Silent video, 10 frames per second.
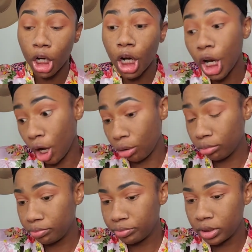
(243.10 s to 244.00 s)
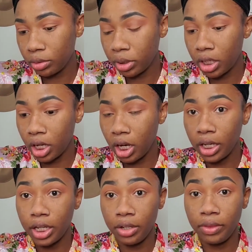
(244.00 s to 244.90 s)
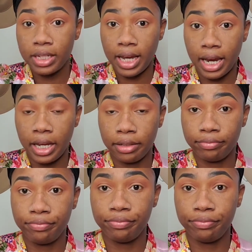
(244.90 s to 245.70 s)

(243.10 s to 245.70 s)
No, so we're not gonna do the tan.